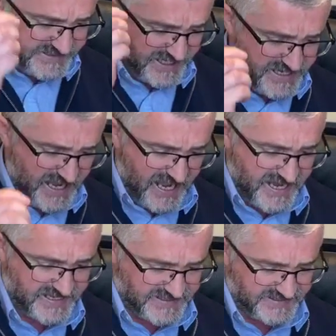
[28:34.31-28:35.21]

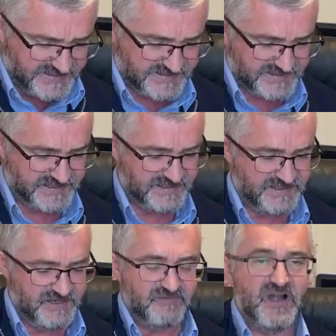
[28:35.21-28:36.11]
tonight.
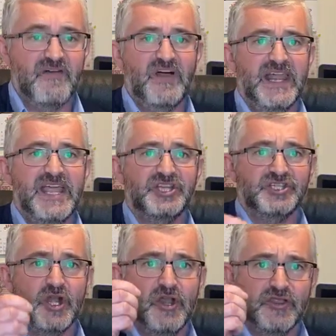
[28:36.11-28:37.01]

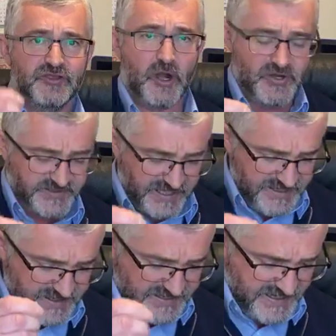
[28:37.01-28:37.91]
Revelation
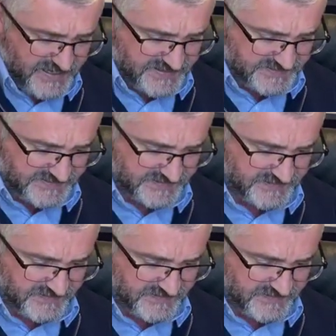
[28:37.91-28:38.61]
13 and 8,